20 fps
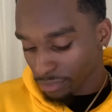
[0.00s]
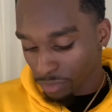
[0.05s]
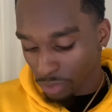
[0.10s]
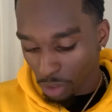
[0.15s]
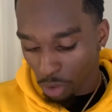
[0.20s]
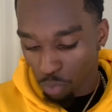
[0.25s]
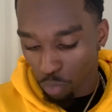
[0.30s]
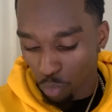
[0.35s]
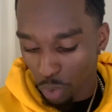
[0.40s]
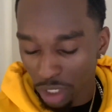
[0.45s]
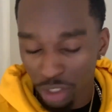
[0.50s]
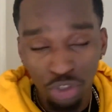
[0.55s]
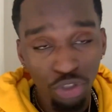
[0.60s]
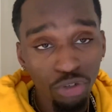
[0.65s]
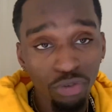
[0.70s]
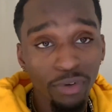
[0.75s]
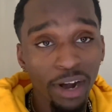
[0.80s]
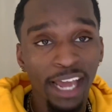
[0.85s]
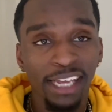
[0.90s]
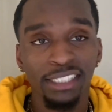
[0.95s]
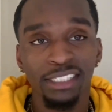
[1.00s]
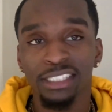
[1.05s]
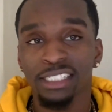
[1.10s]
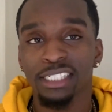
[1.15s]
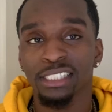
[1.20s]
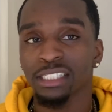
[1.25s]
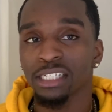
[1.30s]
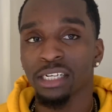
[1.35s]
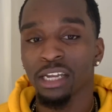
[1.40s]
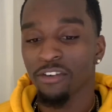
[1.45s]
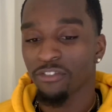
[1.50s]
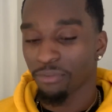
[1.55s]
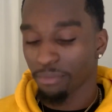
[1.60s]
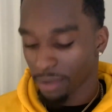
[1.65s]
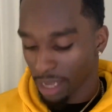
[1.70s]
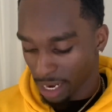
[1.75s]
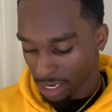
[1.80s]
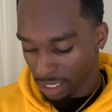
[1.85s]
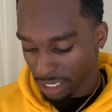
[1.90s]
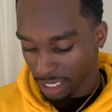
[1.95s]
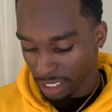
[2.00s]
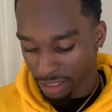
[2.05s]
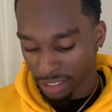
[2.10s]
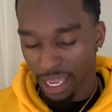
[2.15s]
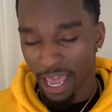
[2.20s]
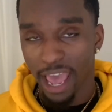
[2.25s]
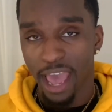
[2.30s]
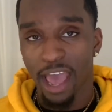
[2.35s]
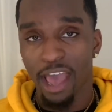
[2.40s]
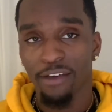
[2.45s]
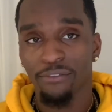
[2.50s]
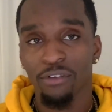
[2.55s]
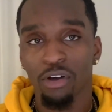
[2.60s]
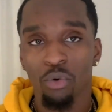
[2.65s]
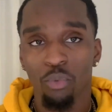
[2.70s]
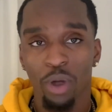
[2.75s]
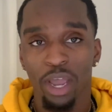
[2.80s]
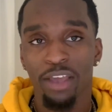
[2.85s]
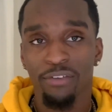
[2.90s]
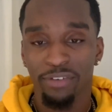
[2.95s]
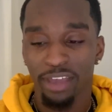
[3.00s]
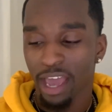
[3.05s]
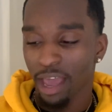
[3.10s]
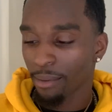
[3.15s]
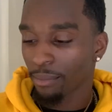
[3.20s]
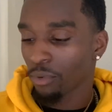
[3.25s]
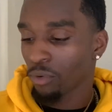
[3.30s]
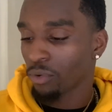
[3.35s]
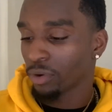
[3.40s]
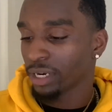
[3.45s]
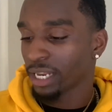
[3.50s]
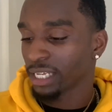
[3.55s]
One do-rag just isn't enough for me. I need to have a wave cap on.